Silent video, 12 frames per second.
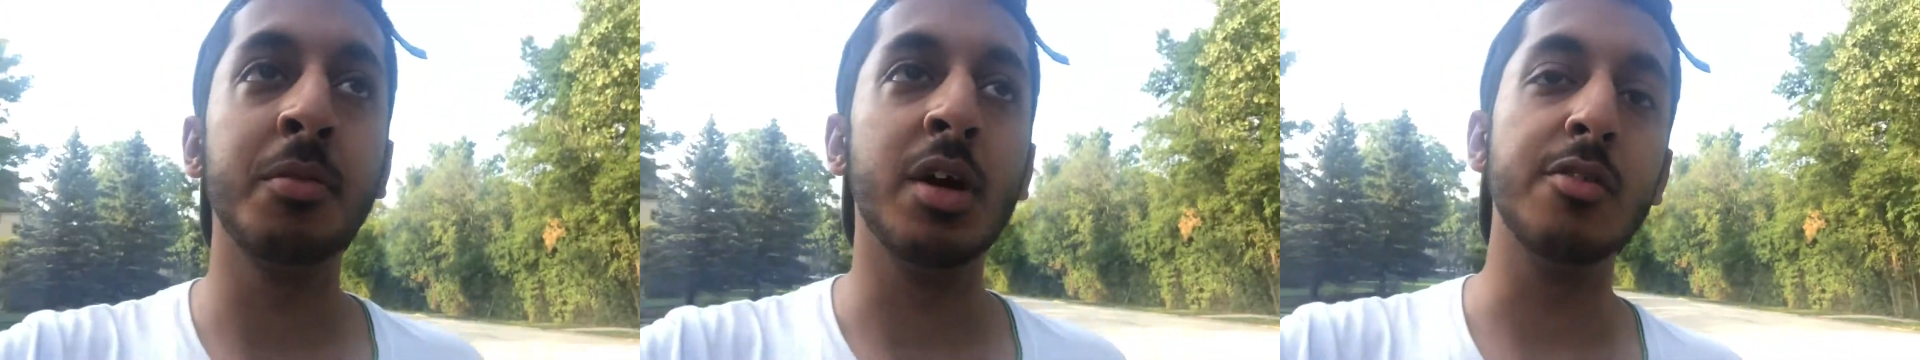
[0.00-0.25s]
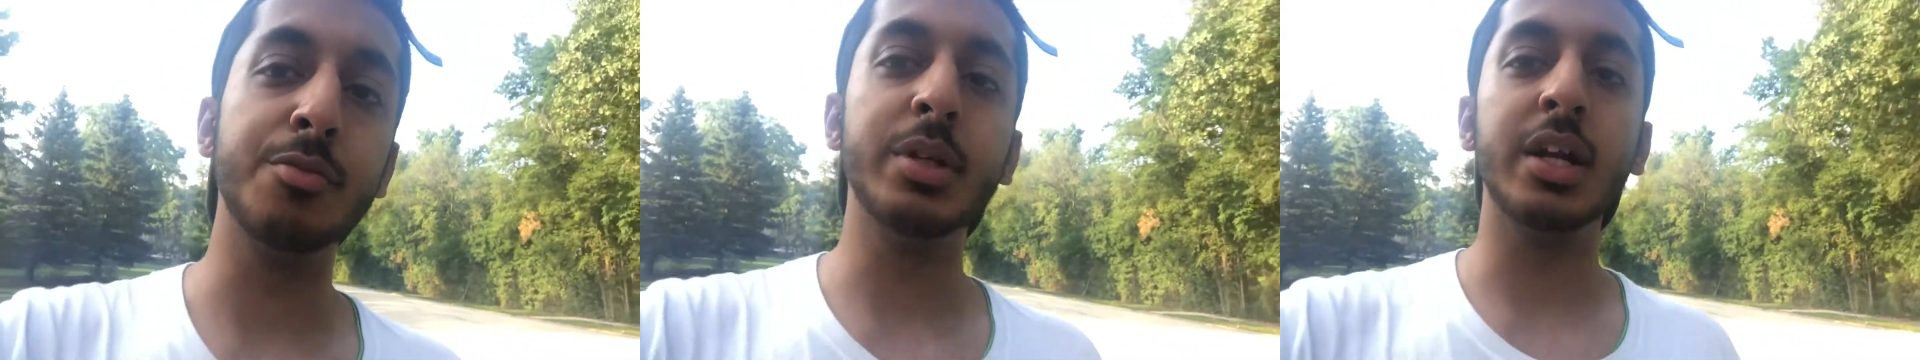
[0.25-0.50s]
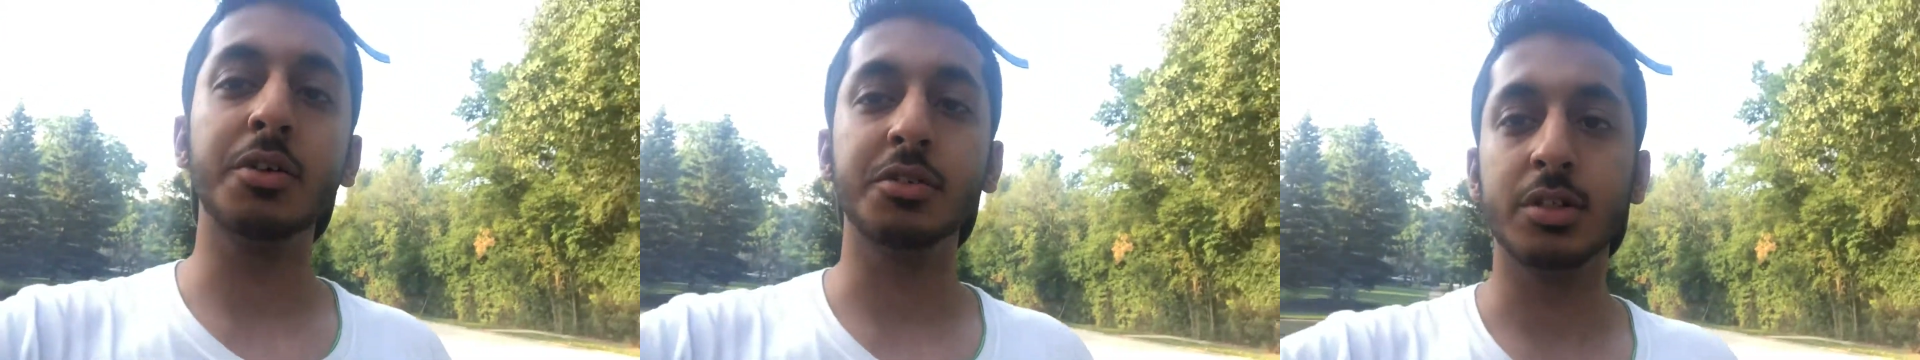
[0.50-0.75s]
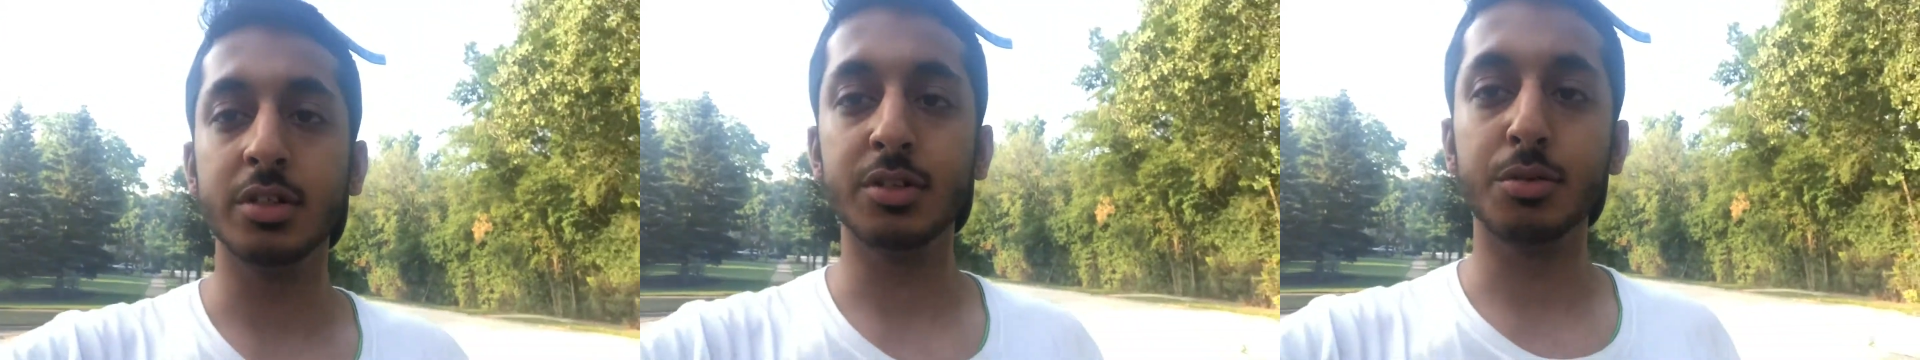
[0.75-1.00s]
I've been out
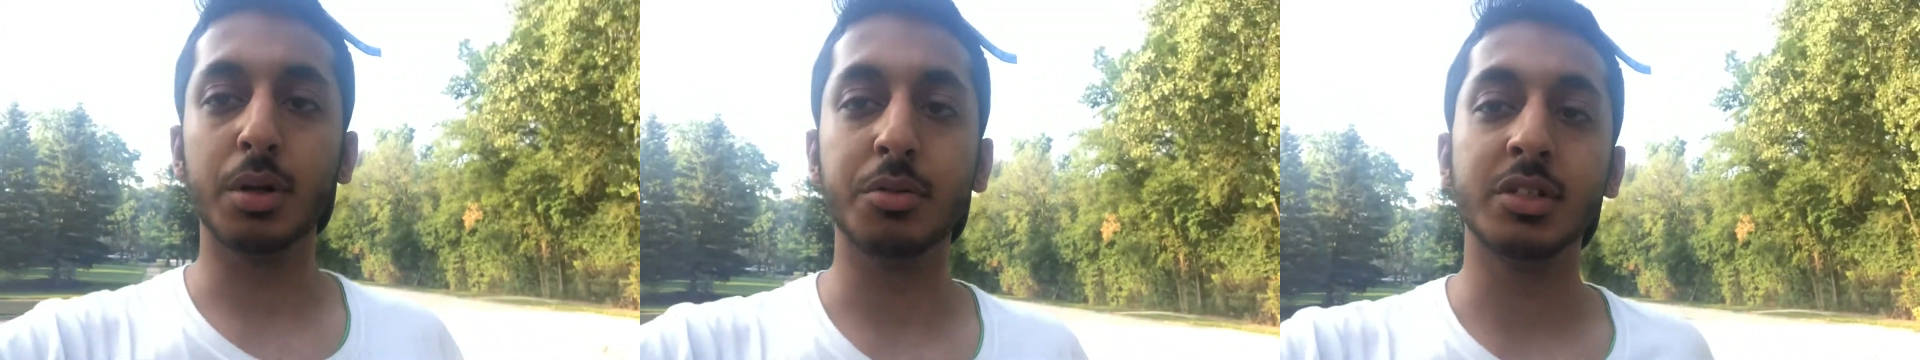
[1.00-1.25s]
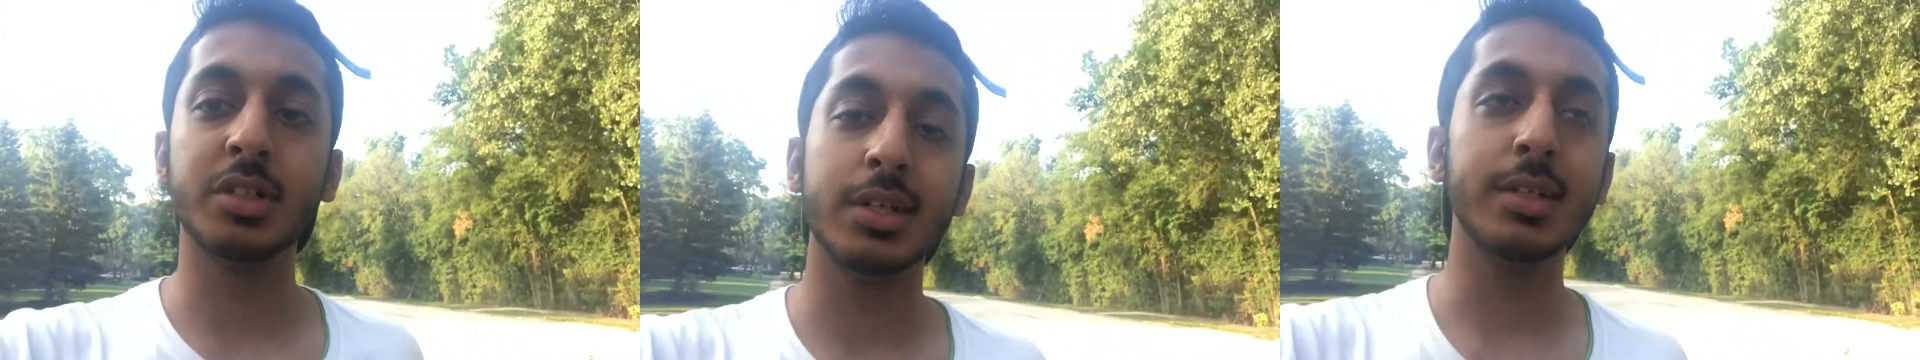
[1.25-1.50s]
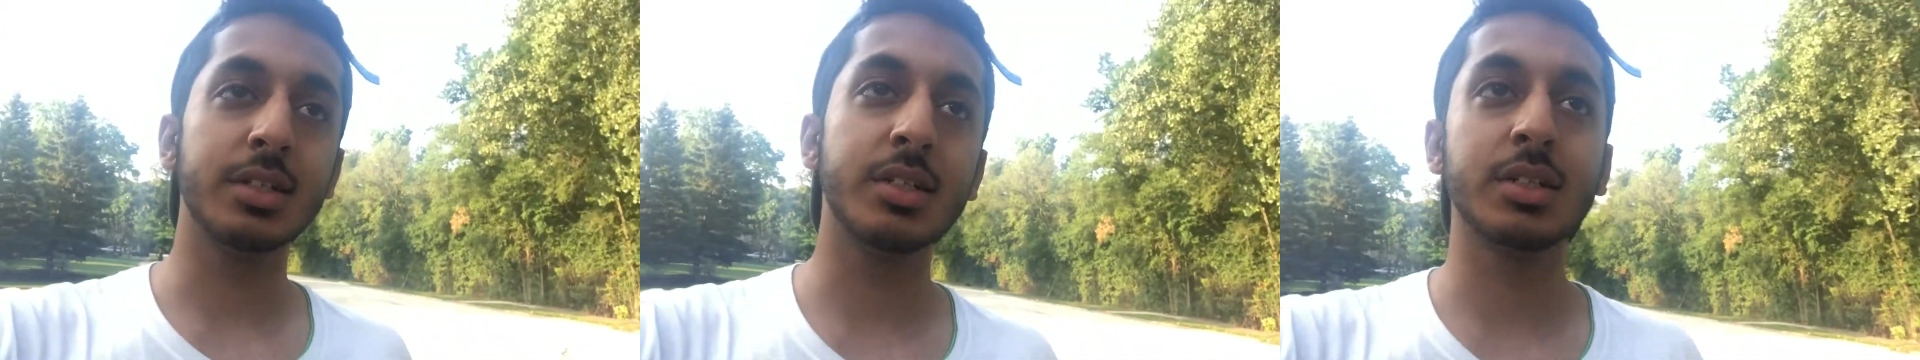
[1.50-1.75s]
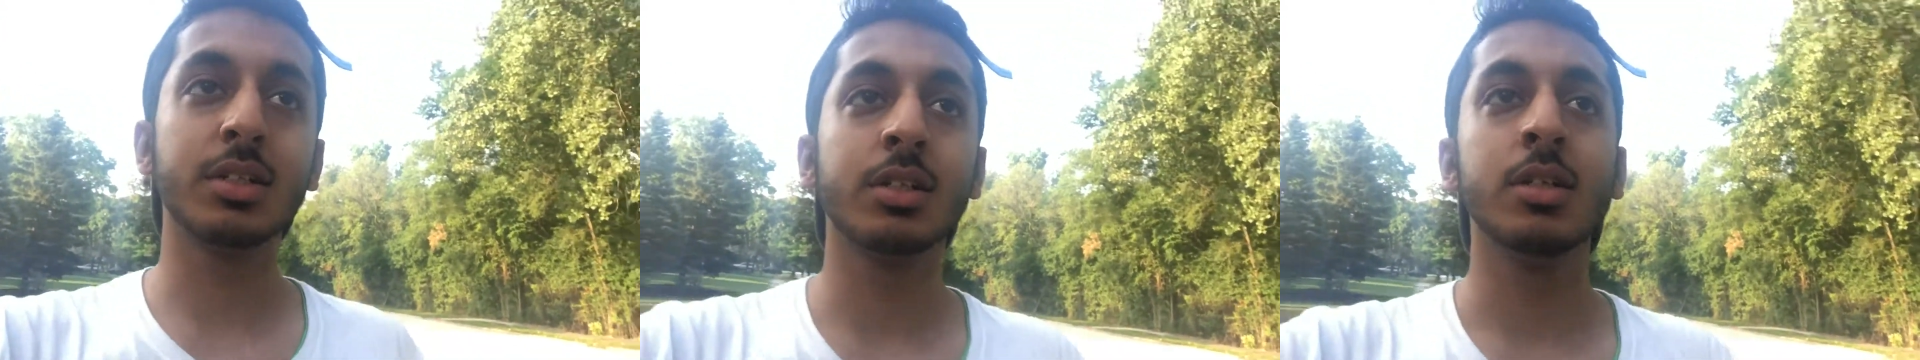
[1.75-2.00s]
since around
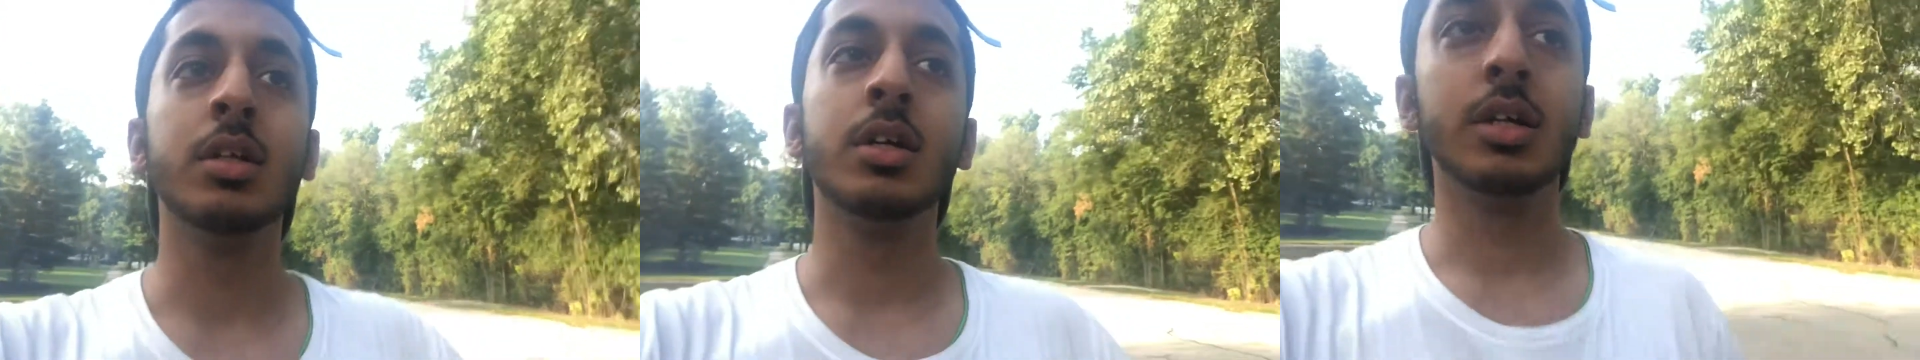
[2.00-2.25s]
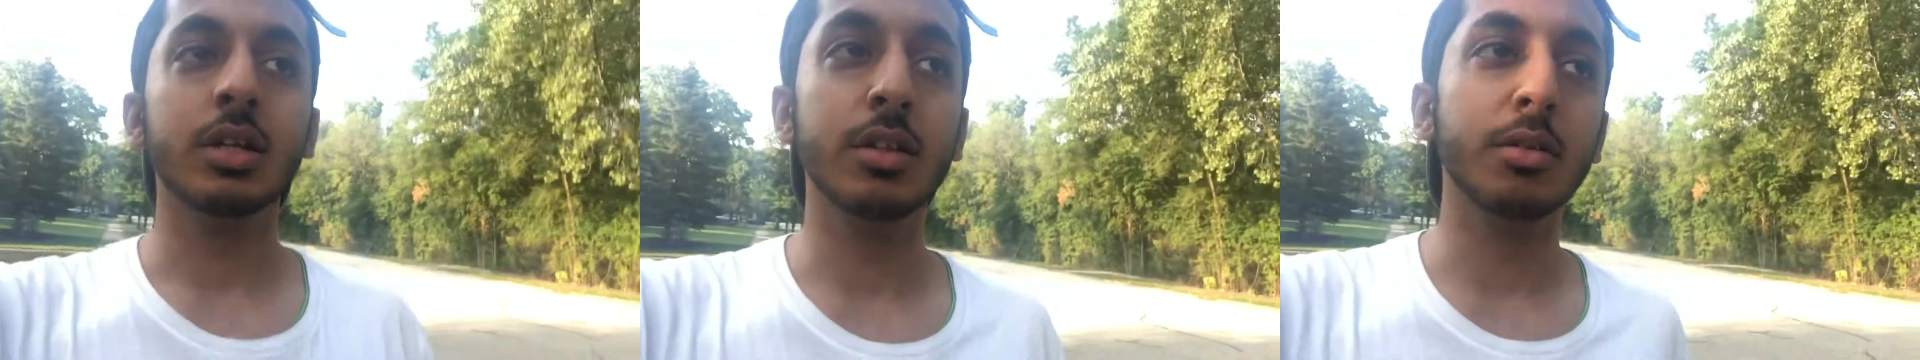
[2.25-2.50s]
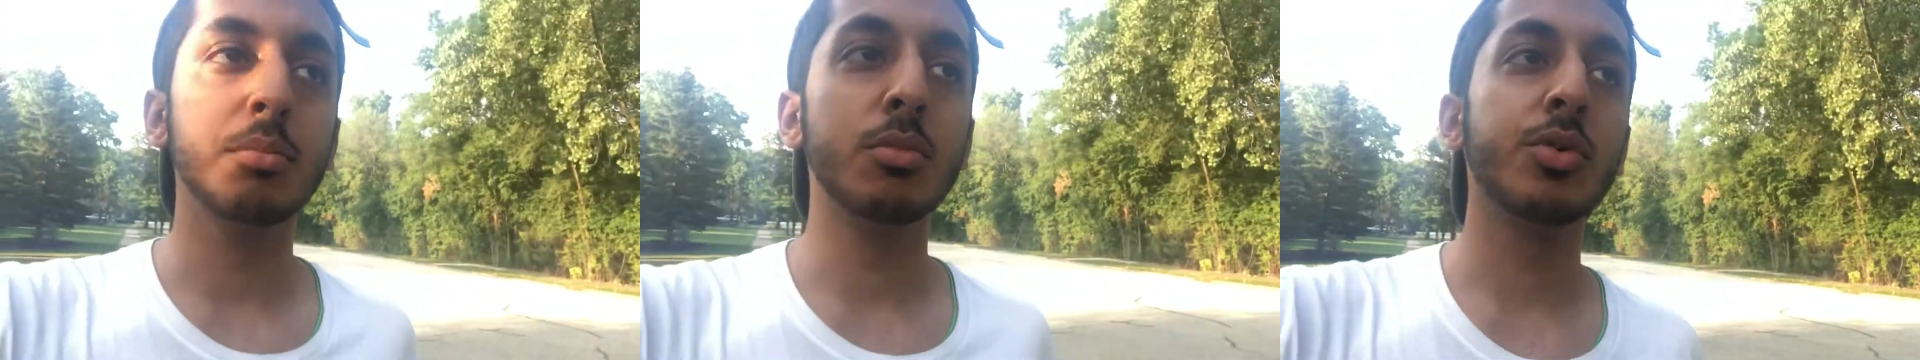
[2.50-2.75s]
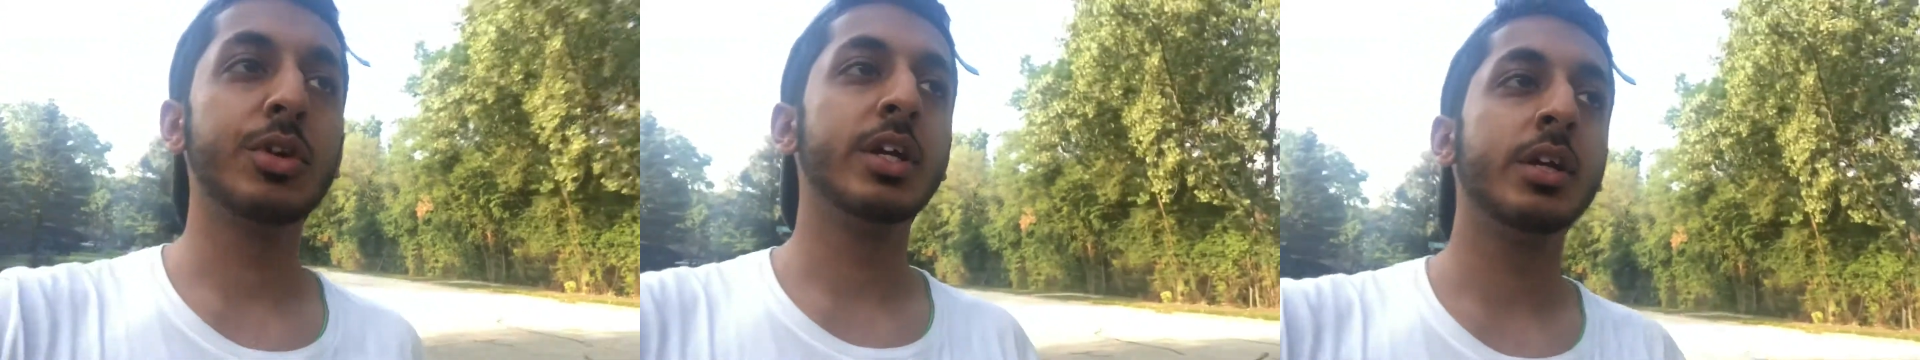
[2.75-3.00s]
6 in the
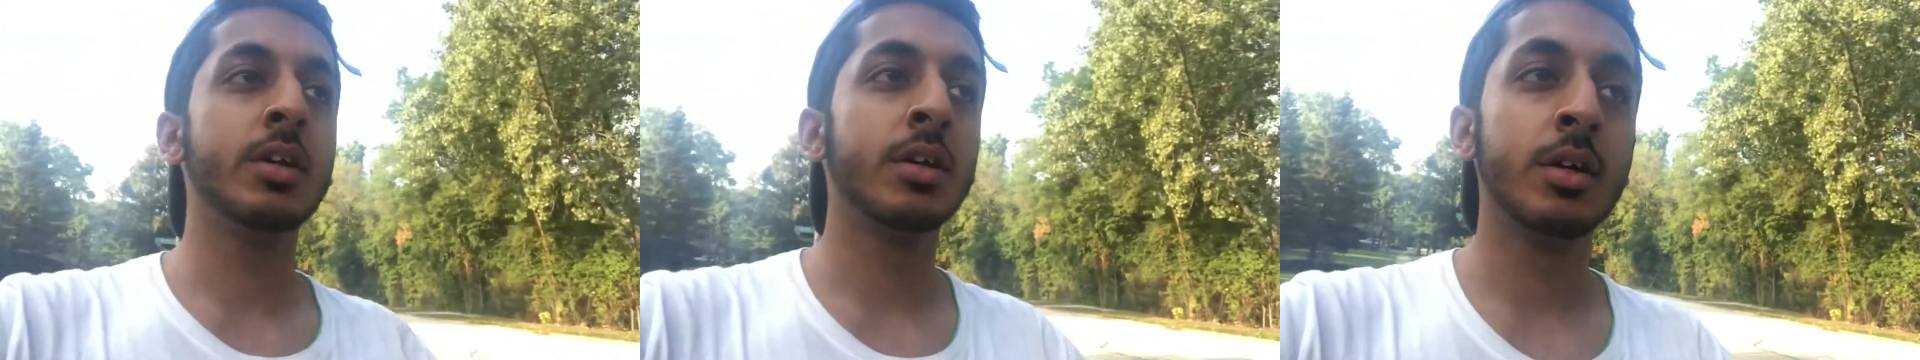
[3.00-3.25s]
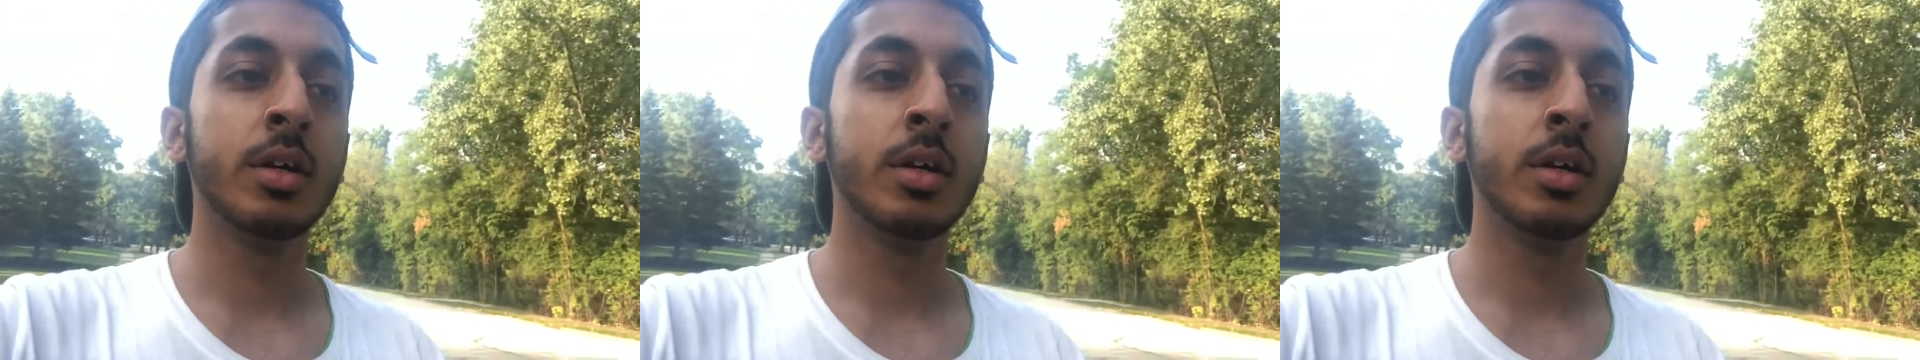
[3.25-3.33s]
morning